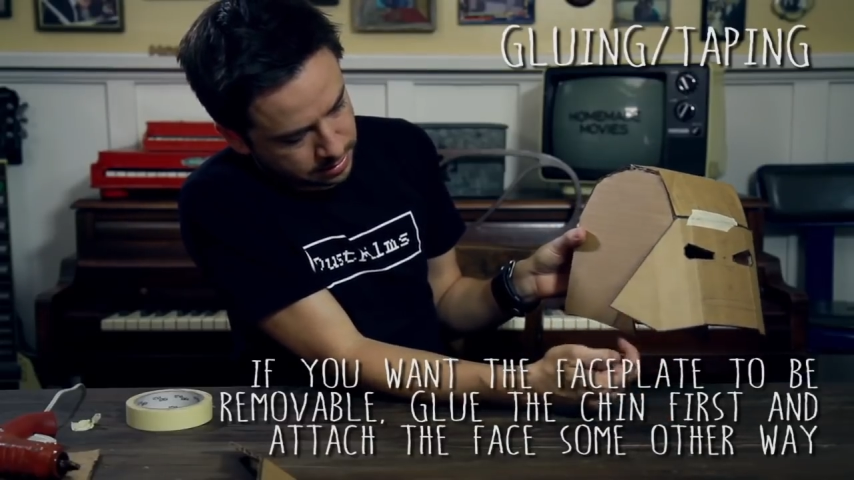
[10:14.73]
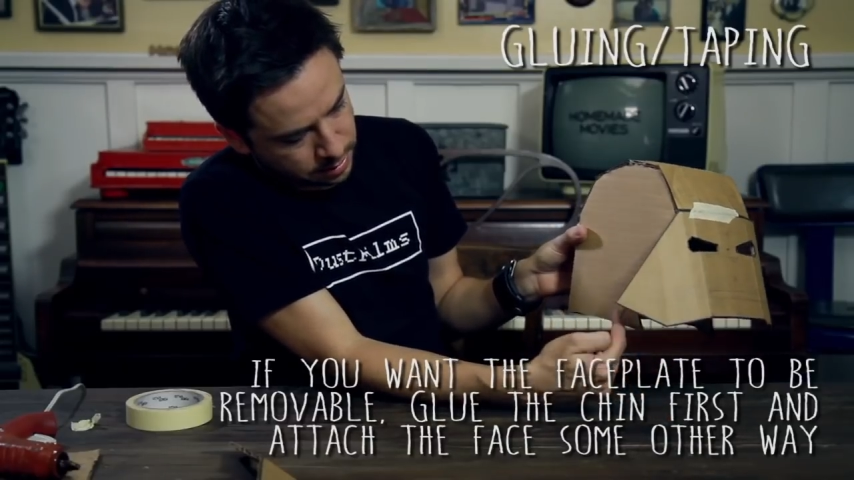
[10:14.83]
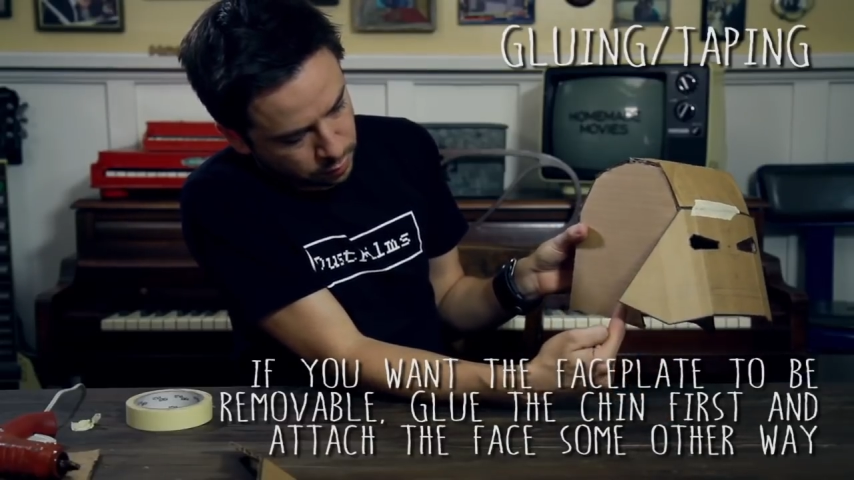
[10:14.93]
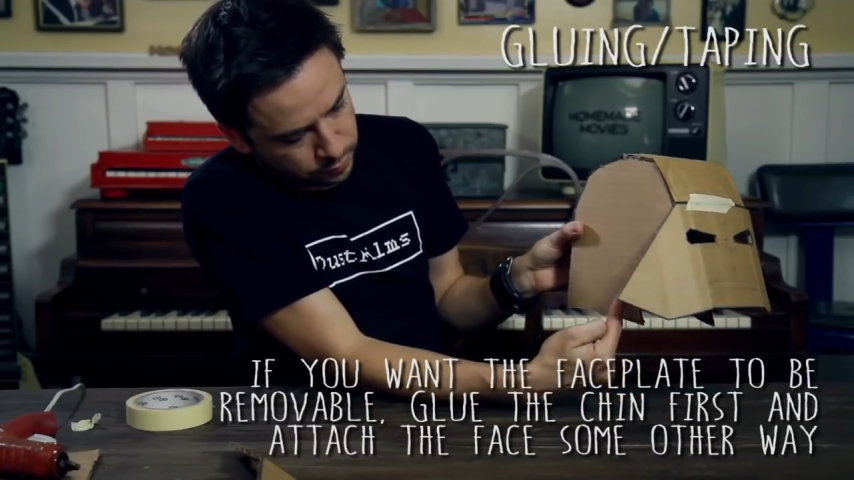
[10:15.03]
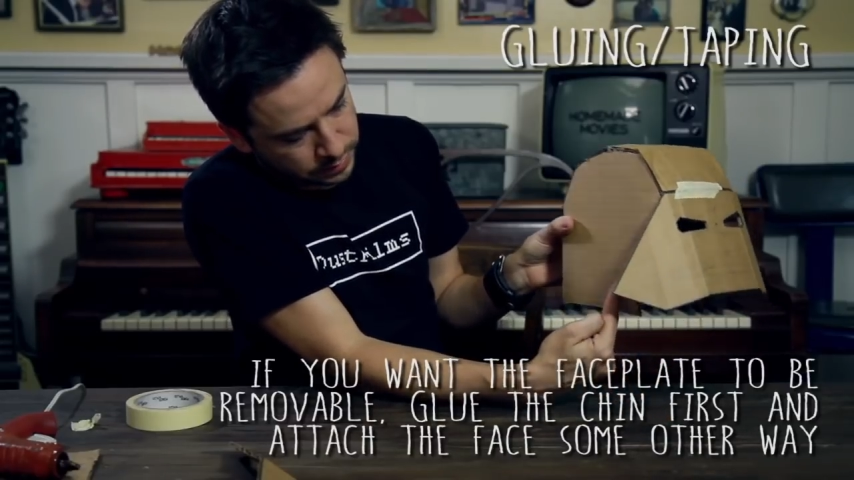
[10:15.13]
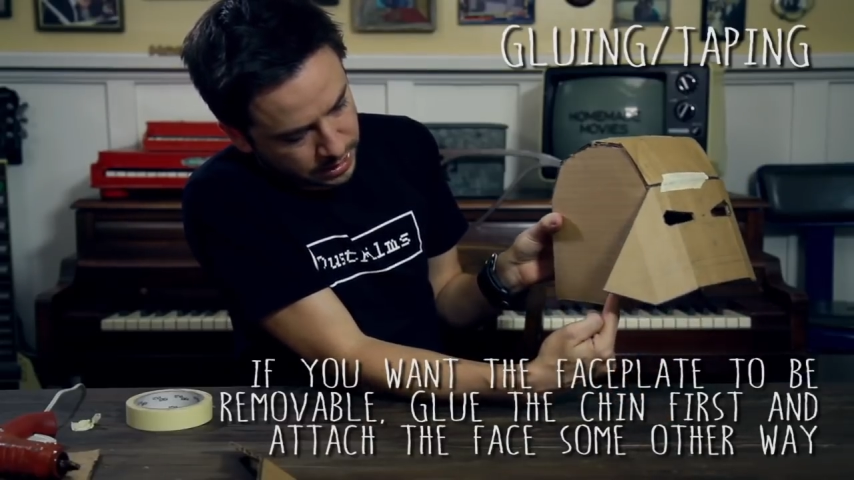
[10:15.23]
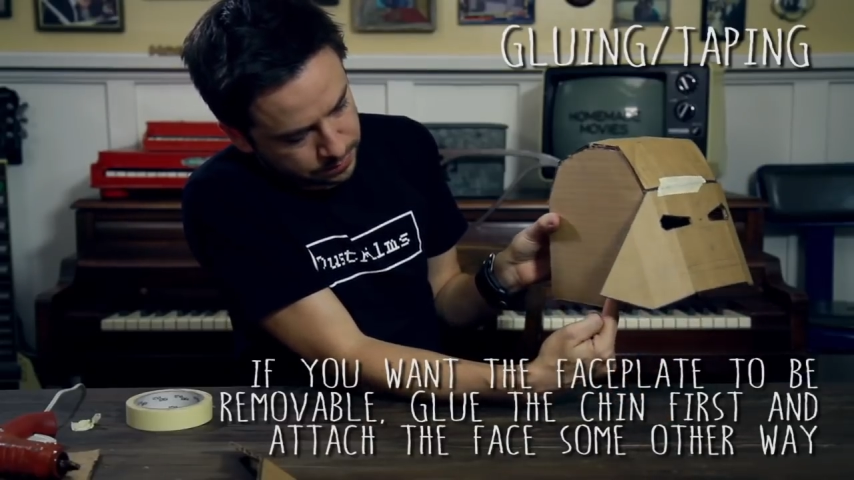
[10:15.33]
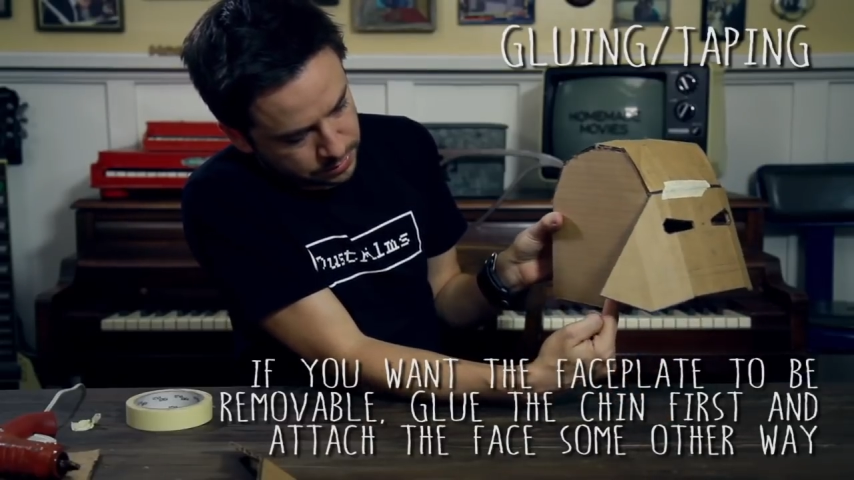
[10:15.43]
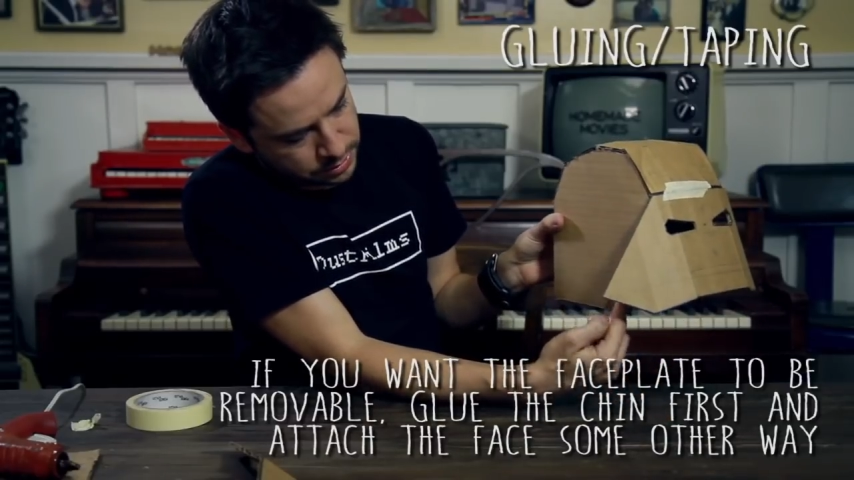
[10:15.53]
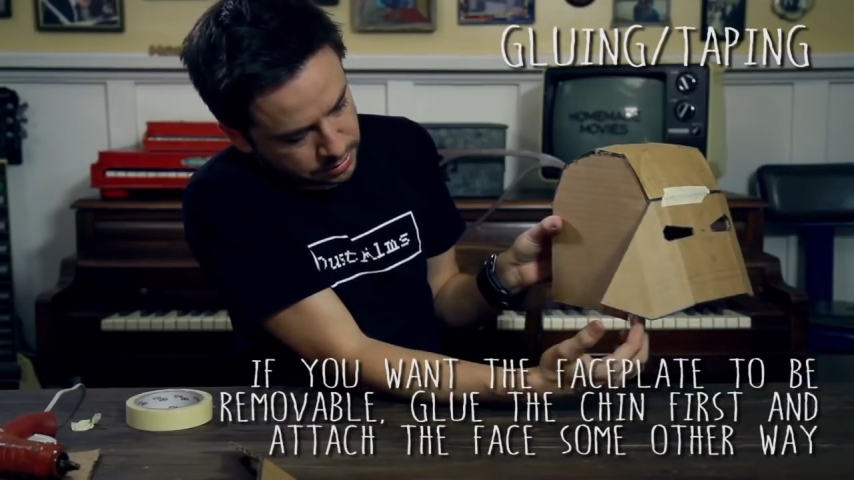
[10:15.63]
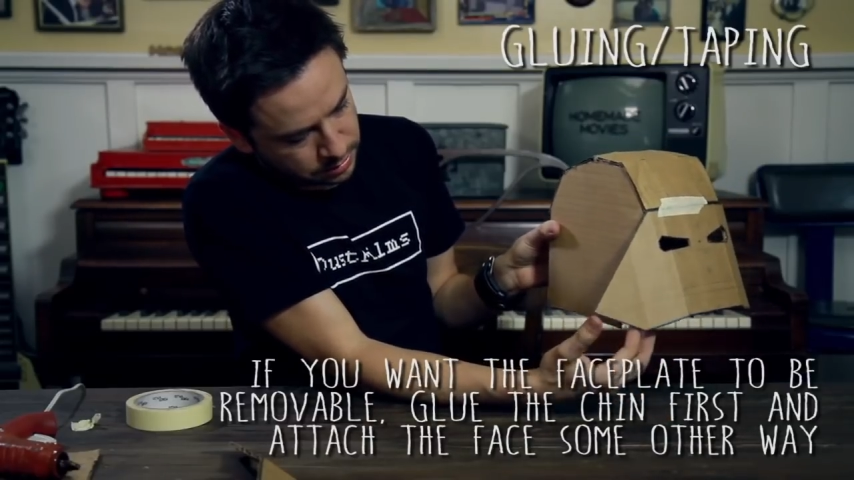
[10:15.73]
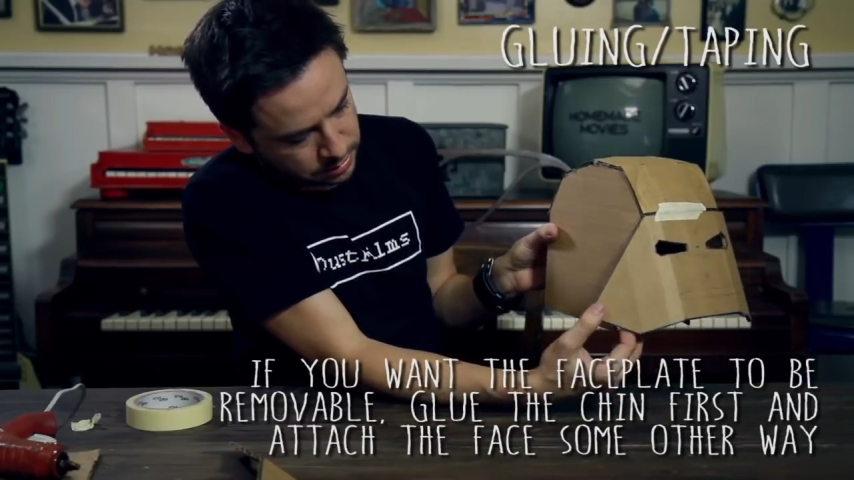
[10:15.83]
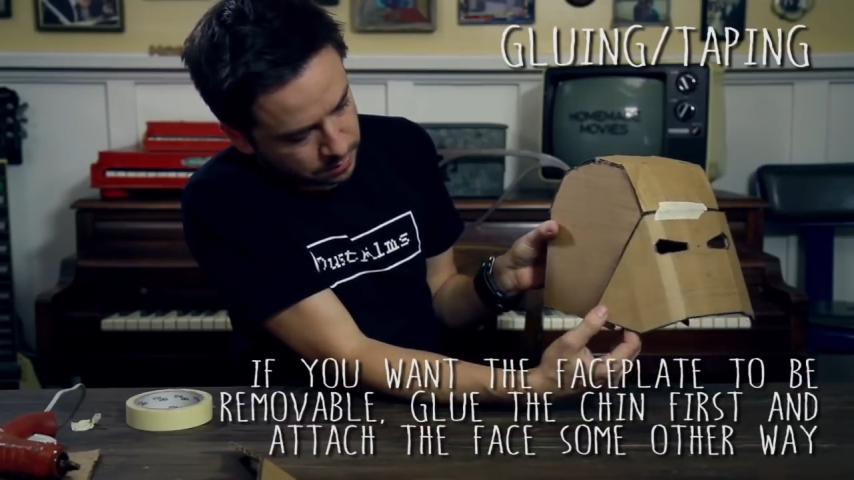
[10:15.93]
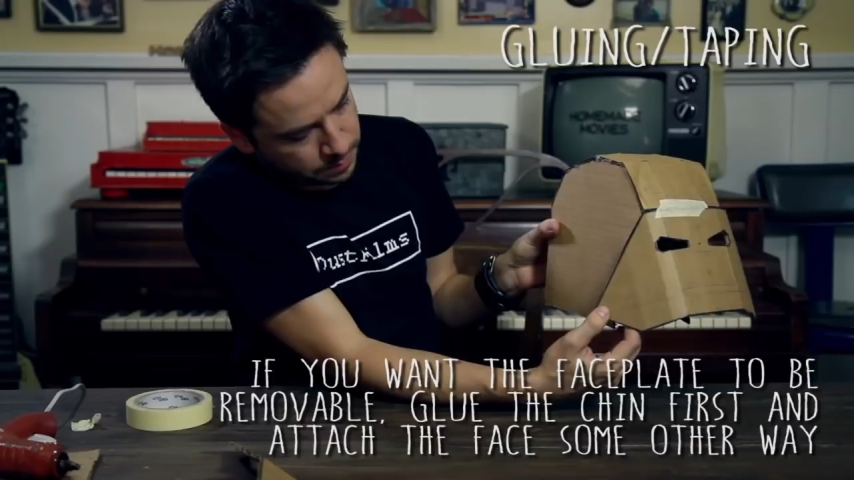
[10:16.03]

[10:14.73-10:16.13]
and it overlaps just a little